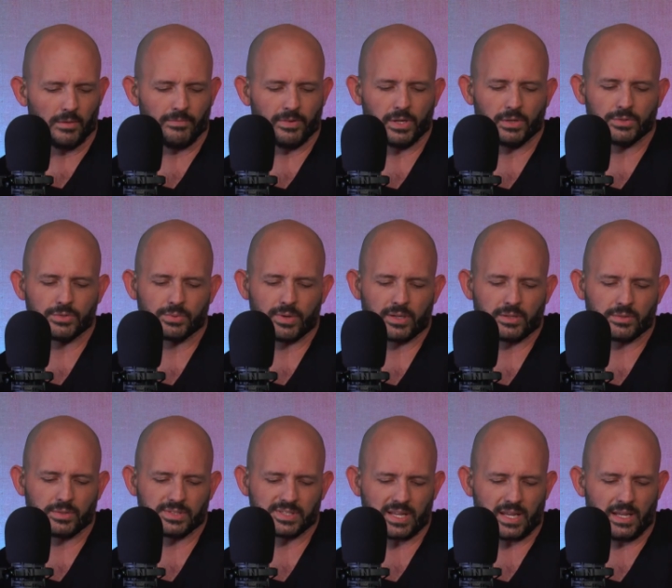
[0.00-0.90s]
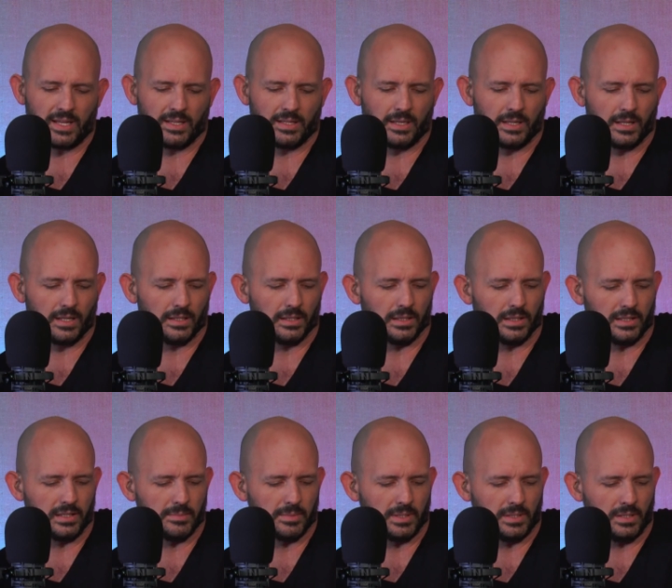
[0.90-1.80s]
Video director is Ed
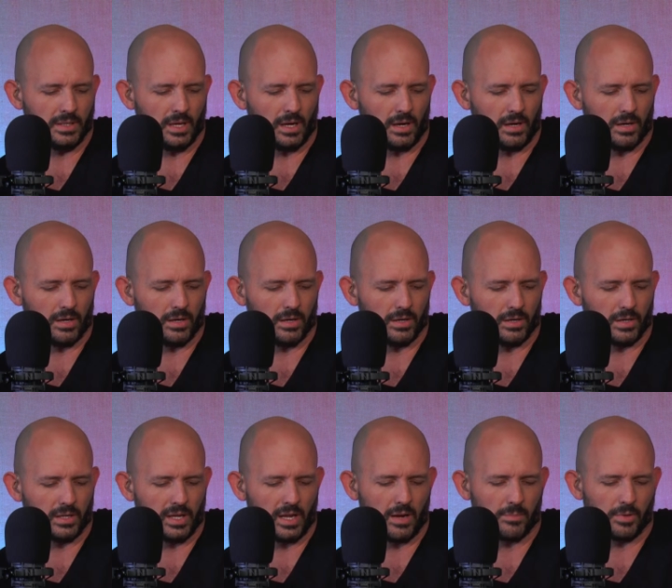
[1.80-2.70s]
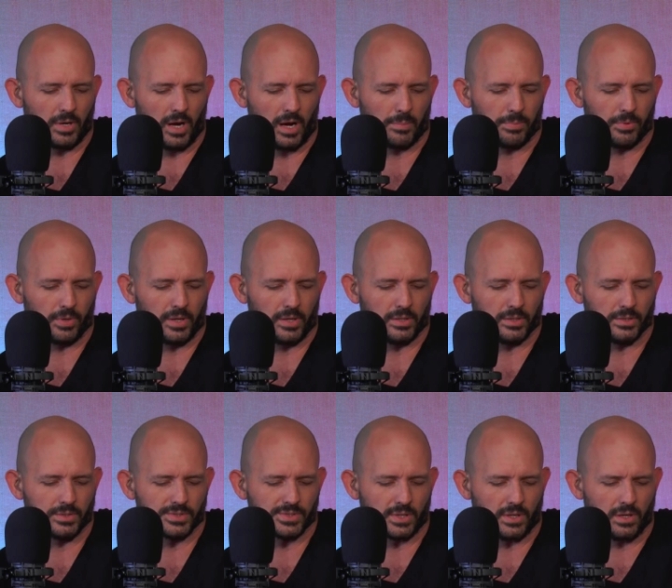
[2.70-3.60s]
Lehman. Our camera
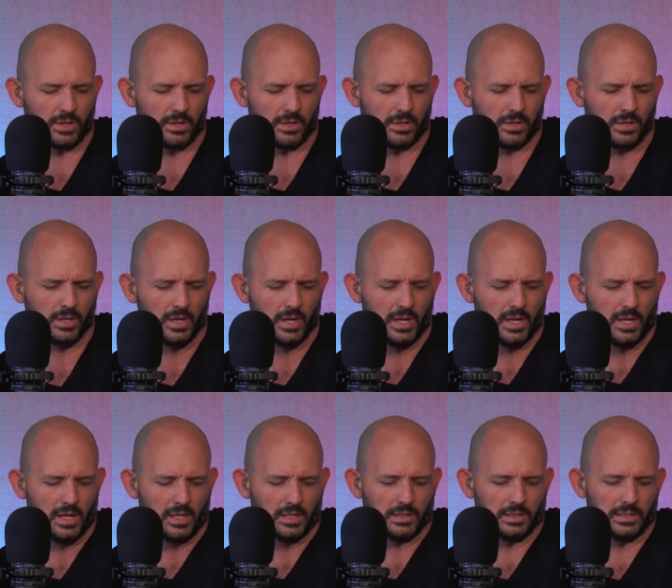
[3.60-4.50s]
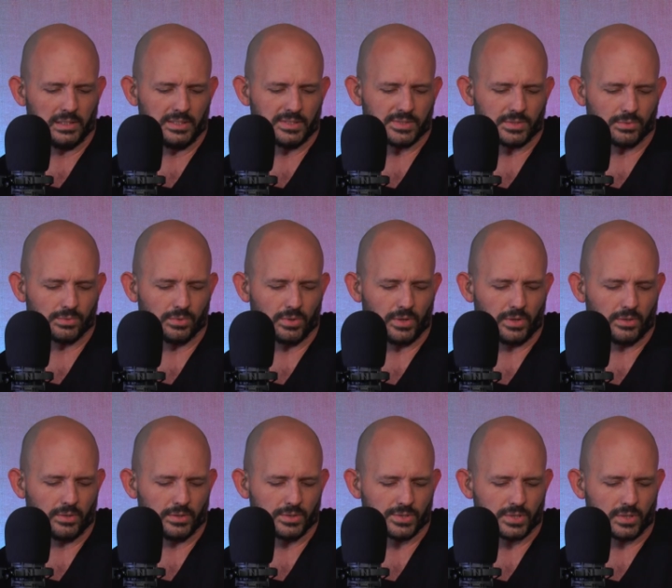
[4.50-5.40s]
operators are Lisa
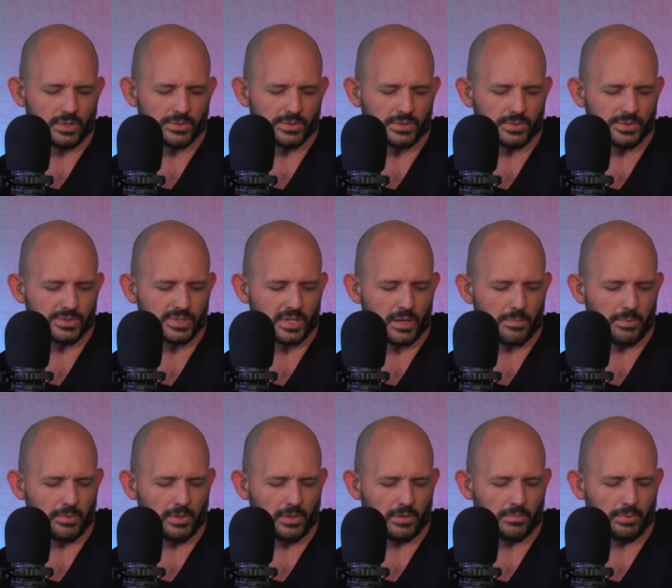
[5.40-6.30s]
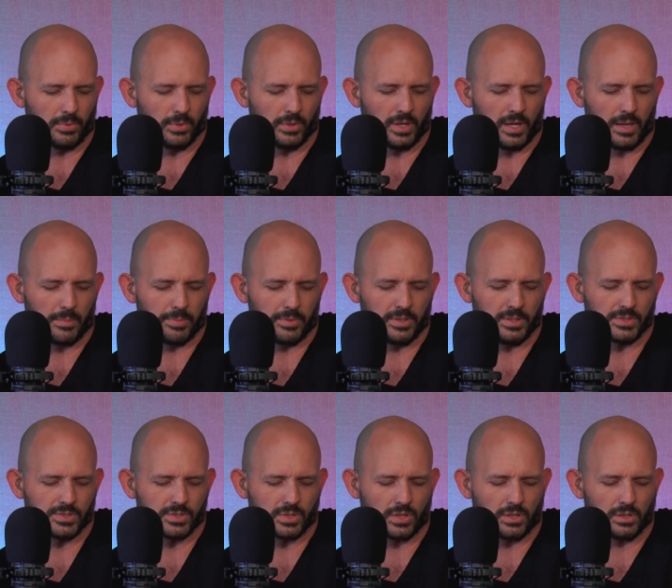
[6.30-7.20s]
Reuter and Charles Holsopple. Our board op
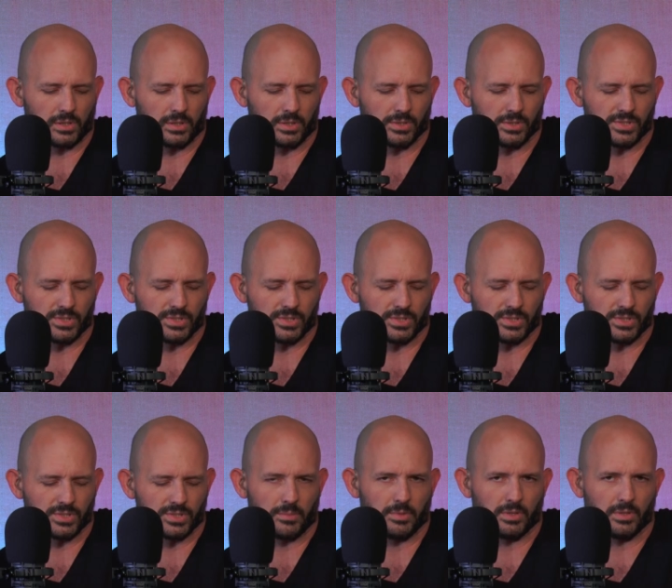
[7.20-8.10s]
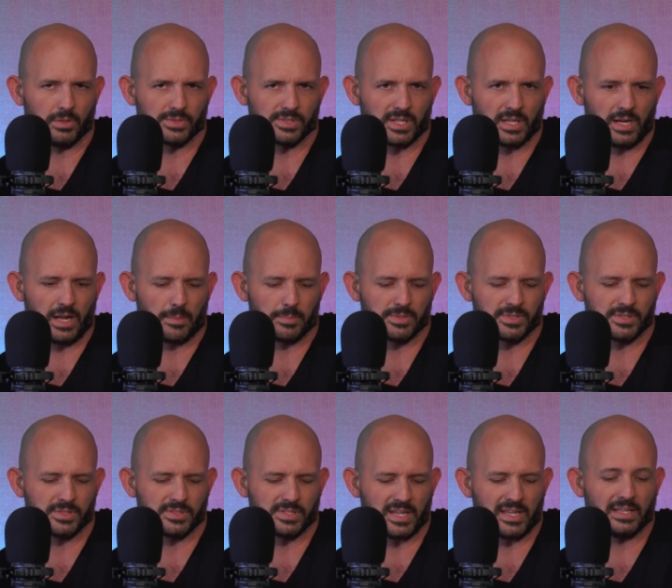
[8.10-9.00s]
is Charlie Cushing. I'm your host, Ken Appersons.
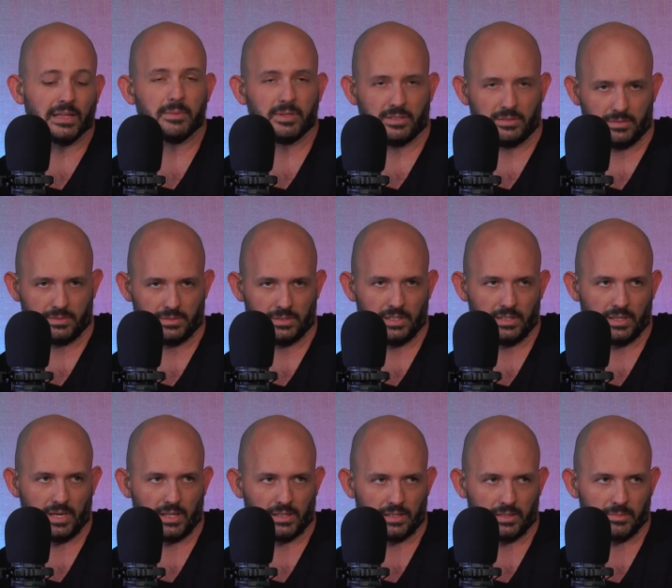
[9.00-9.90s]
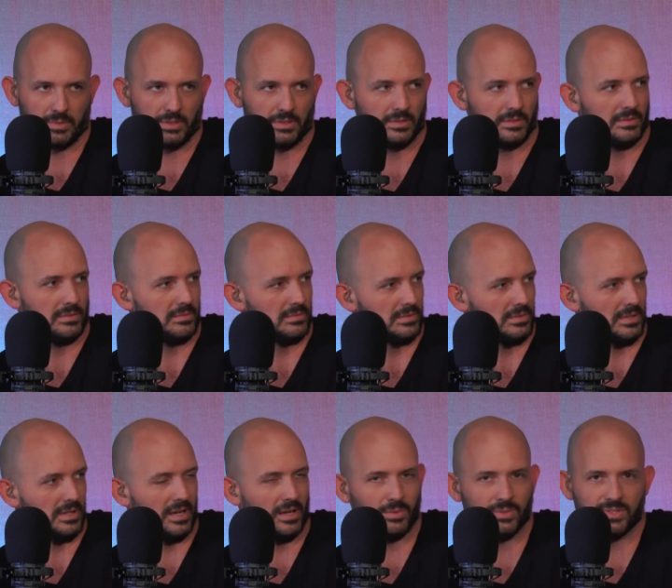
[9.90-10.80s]
Ed Lehman. Not Lehman.
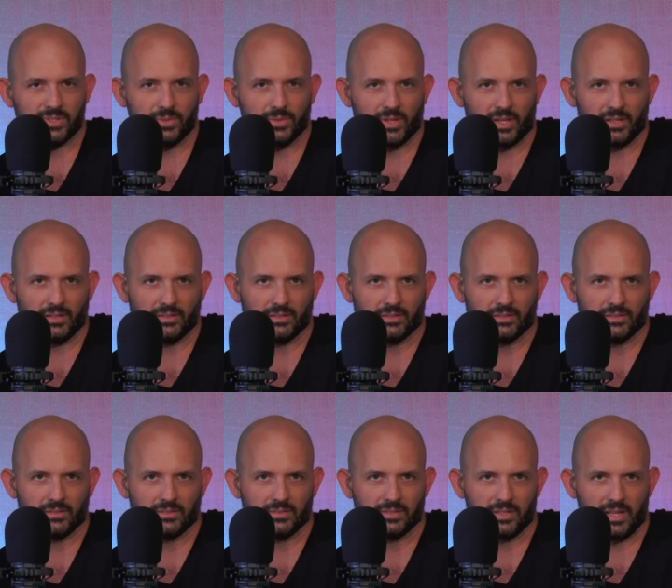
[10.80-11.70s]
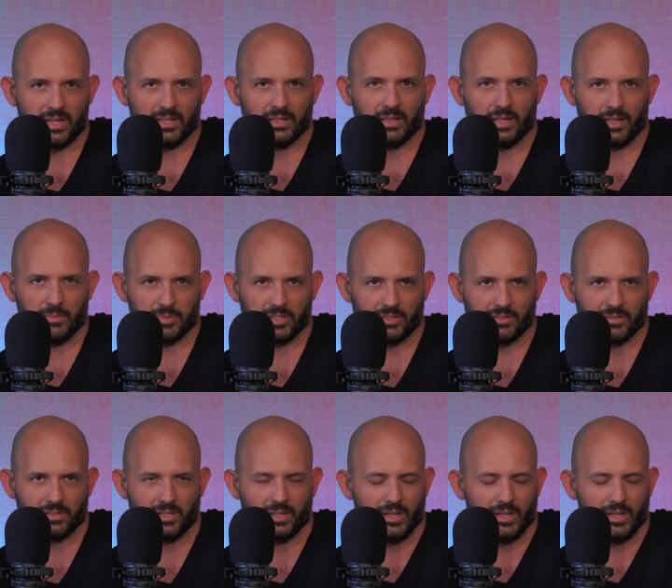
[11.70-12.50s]
I always do that. Ed Lehman.